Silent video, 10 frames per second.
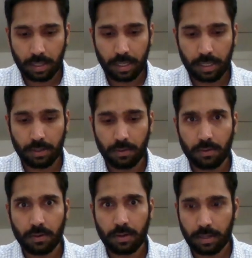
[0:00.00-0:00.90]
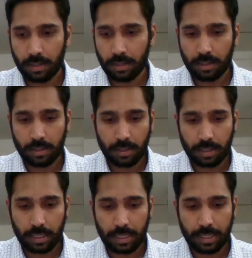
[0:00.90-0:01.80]
ignore
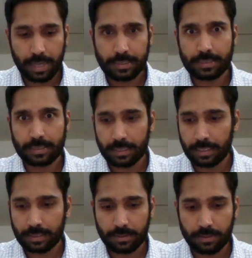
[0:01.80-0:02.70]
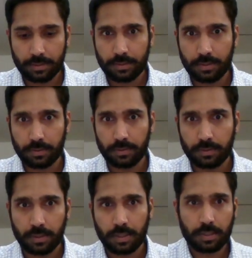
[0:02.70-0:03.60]
index is equal to true.
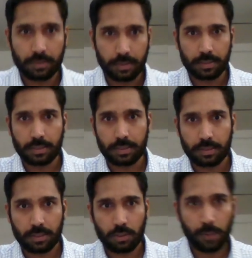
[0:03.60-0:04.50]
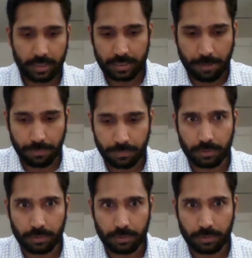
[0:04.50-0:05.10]
This is a quick step